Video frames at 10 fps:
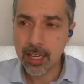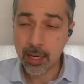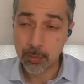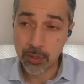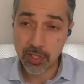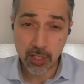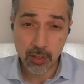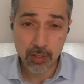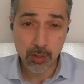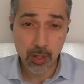and I would say
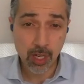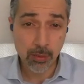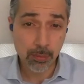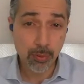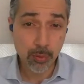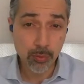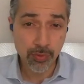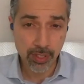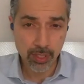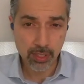also
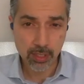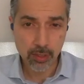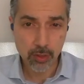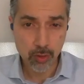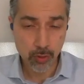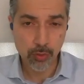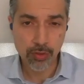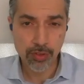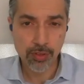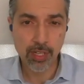unproven,
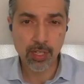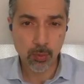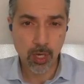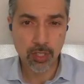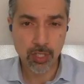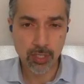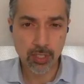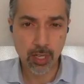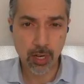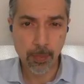truth in
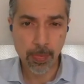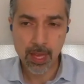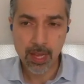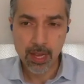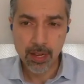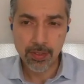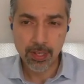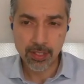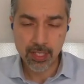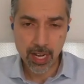Washington
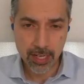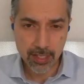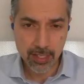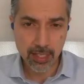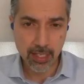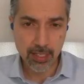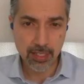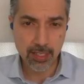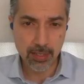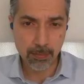that the United
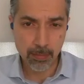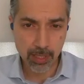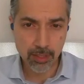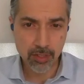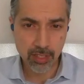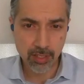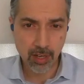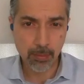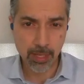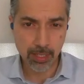States' military
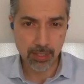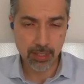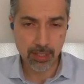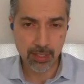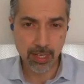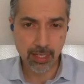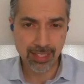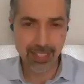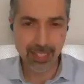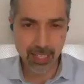dominance
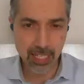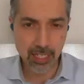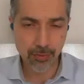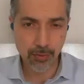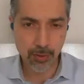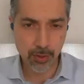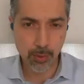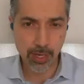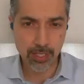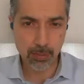and the need for
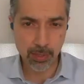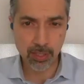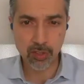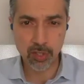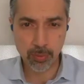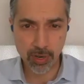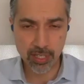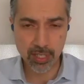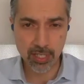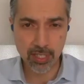U.S. military
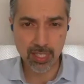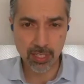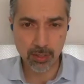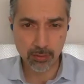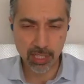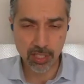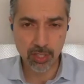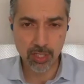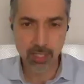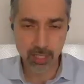presence in the
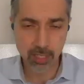region,